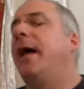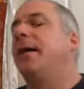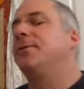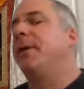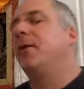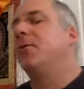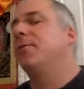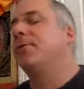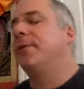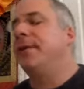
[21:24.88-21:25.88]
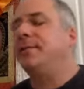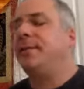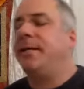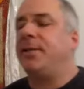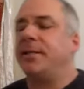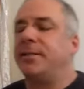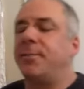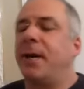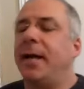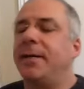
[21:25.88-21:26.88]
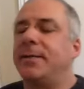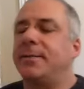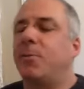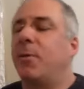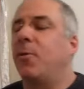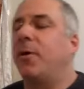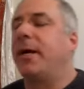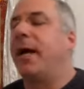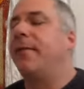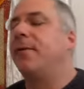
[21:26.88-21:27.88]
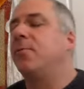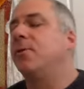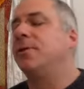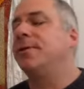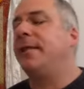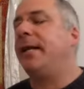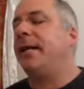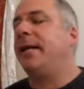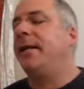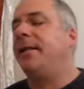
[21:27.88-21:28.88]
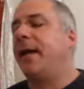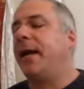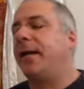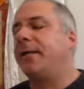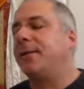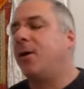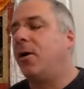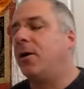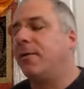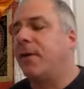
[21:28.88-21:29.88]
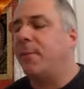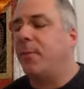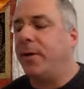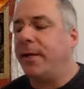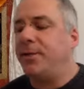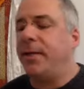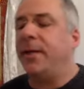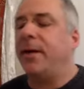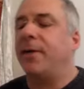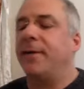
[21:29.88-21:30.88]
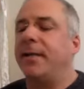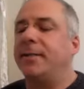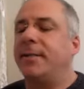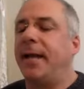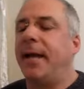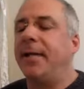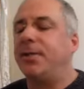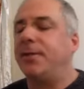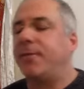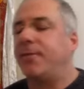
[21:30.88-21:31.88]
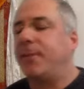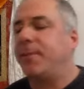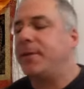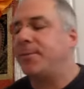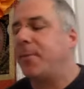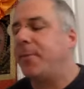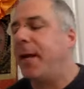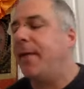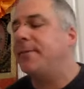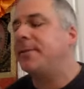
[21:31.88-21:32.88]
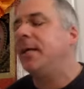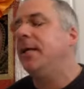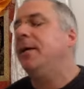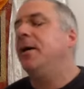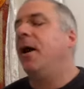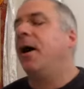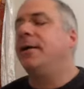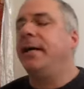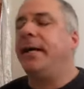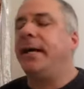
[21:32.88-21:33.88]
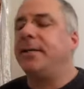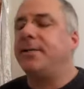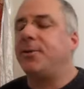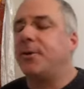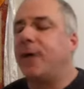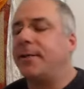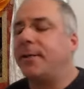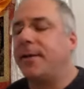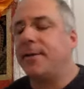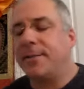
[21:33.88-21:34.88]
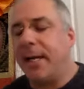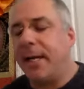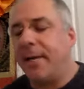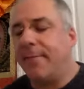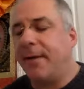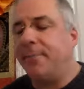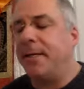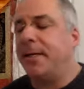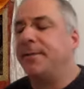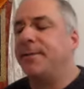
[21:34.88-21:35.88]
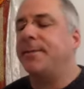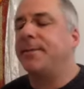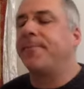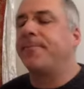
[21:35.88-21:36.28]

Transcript: as we go through these teachings and practice more and more together, we'll see that all of our bodhicitta and our renunciation, the three principal paths, are leading us to a correct understanding of emptiness.